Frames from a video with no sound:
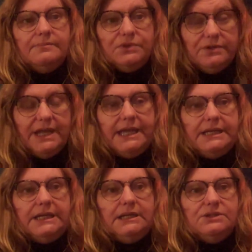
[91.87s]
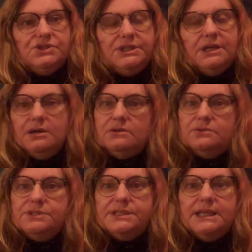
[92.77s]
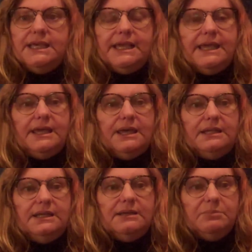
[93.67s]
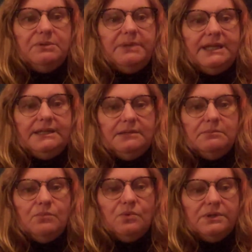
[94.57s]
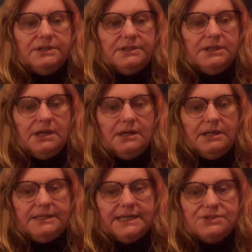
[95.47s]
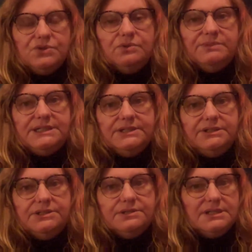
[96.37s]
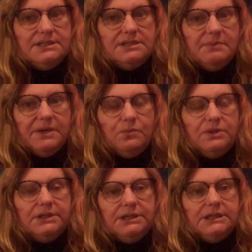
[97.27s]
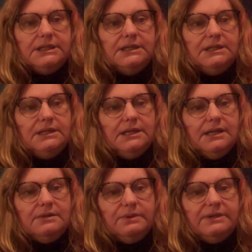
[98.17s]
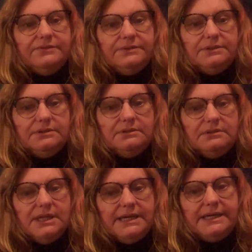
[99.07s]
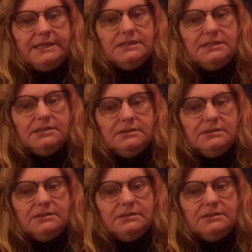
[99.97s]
creating geodes and implementing more natural materials into my work. However, that